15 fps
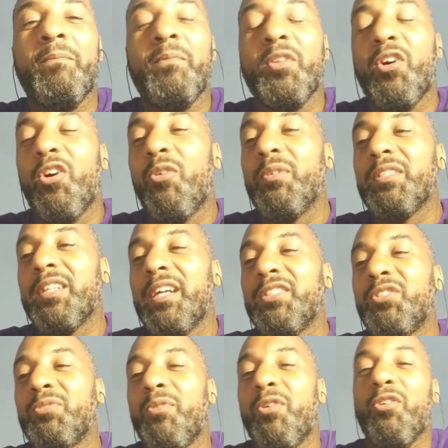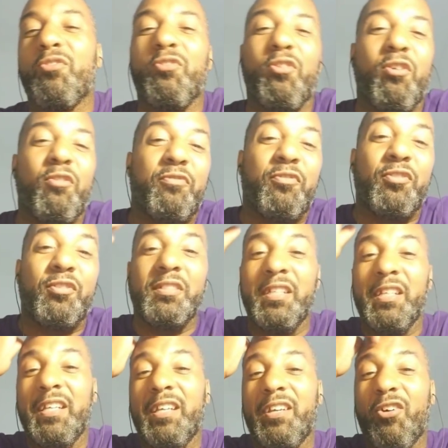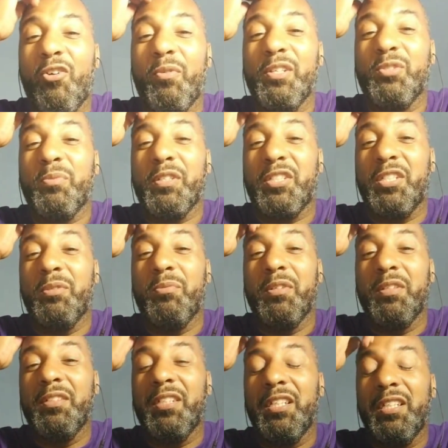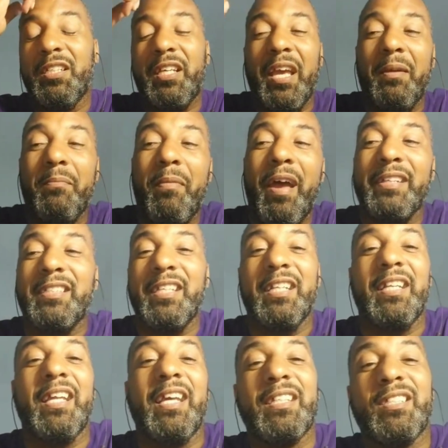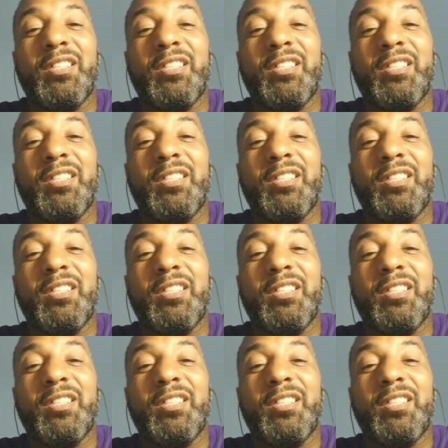Always liked Jamal Crawford. Always wish he came back to the Knicks.